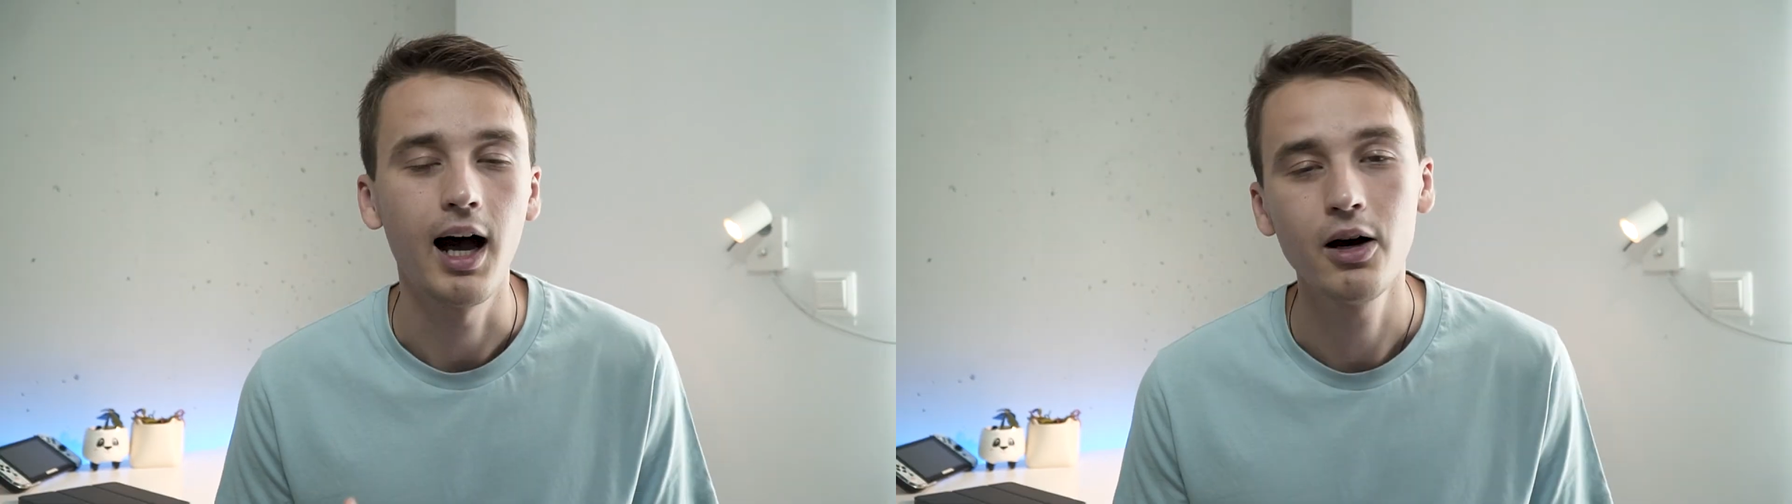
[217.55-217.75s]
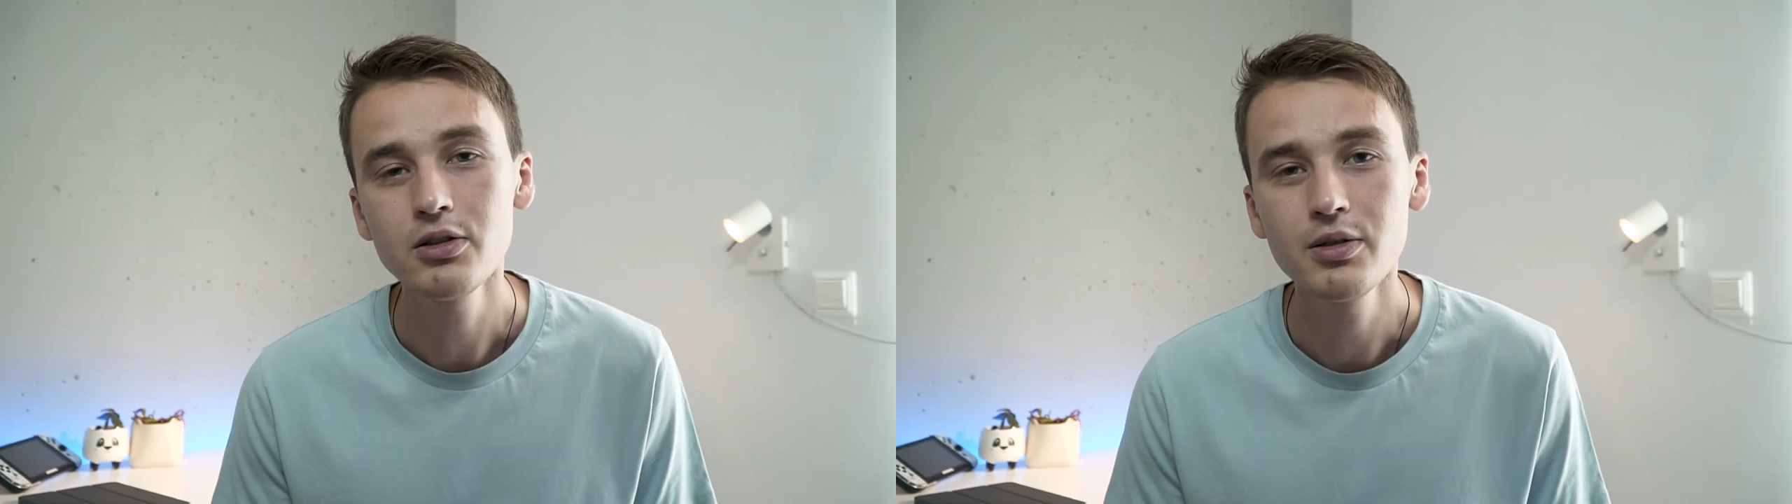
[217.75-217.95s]

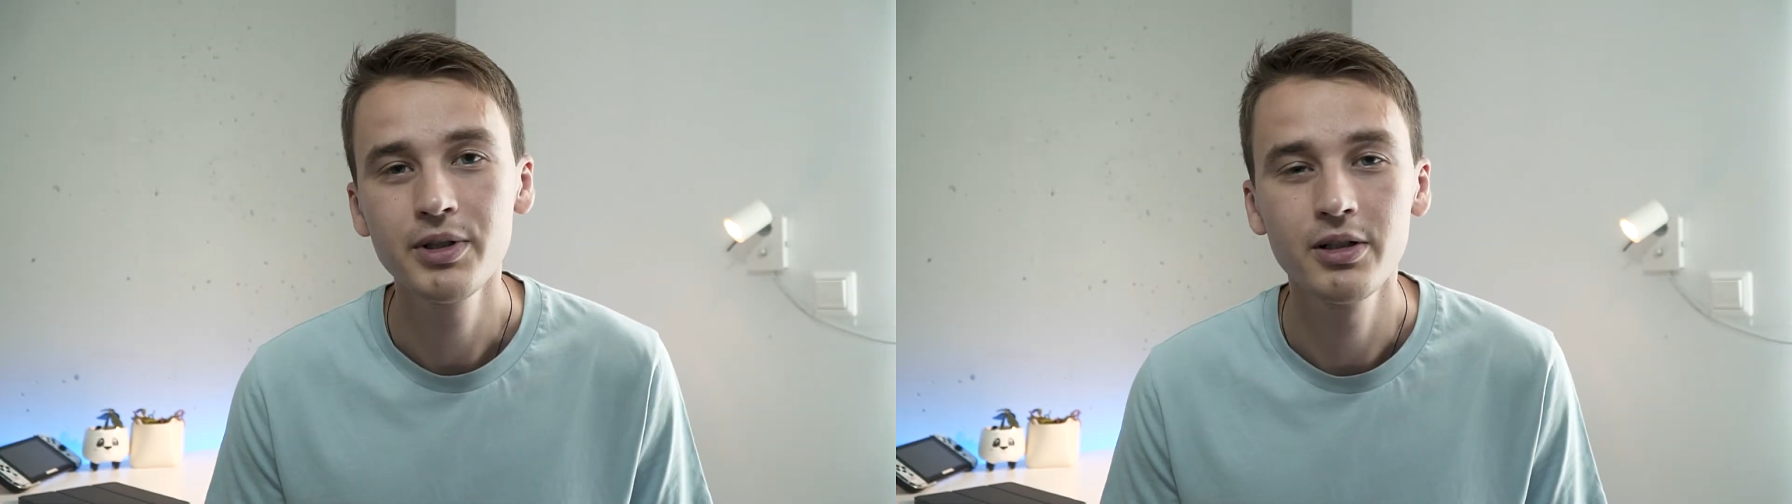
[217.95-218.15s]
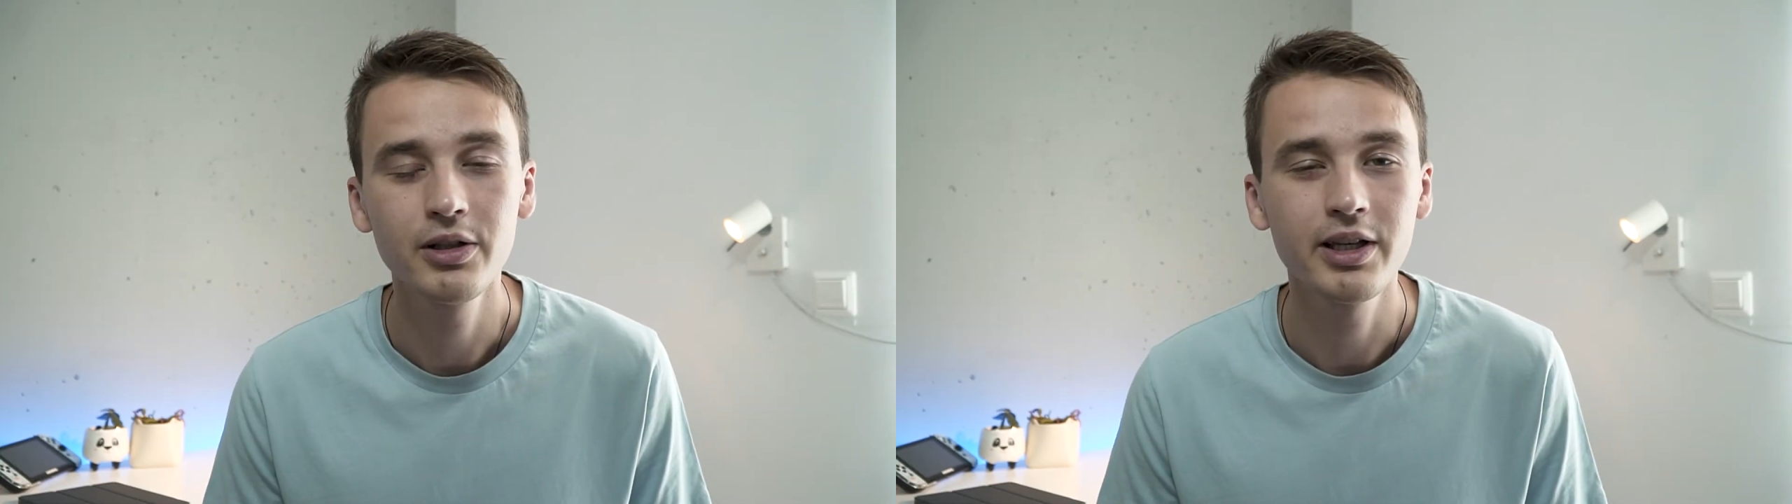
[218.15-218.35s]
I've also
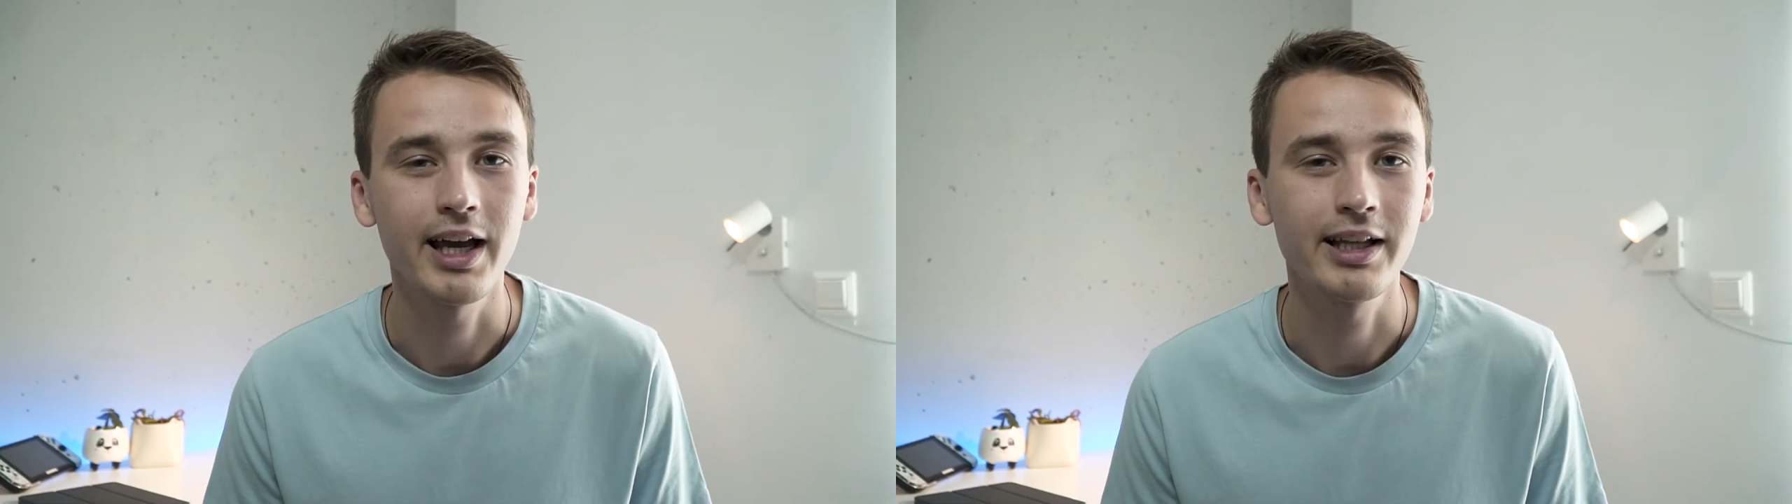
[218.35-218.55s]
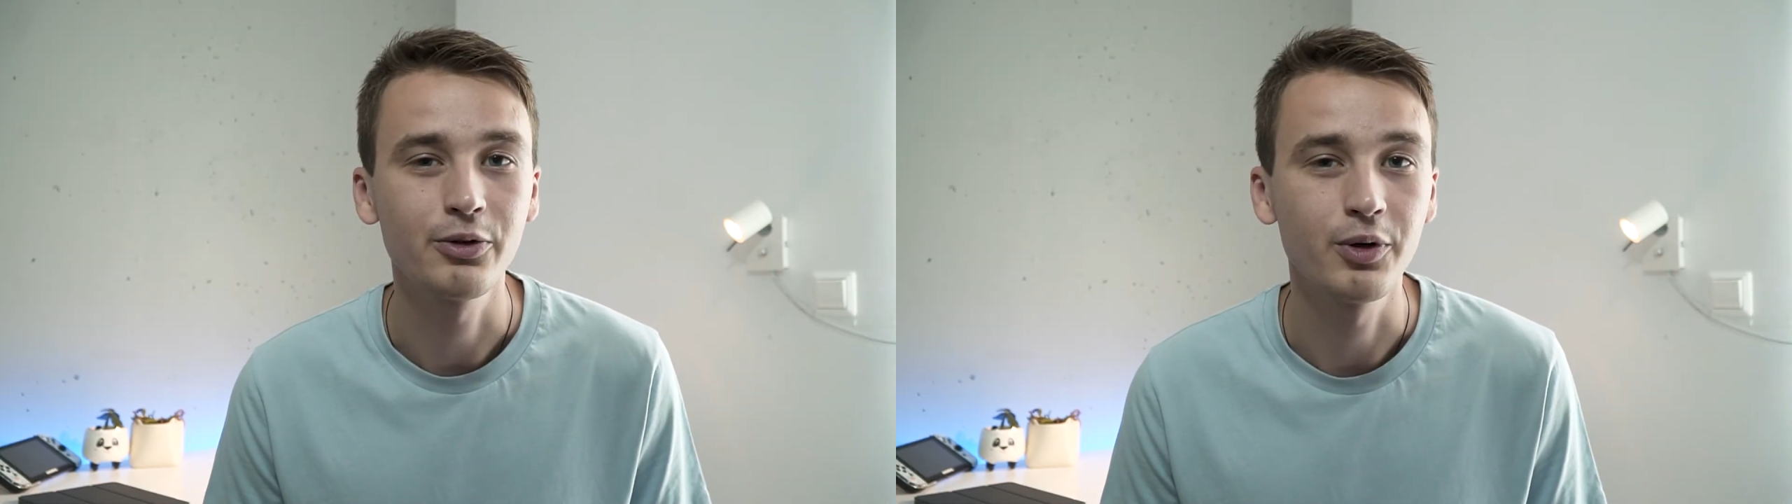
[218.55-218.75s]
been looking at the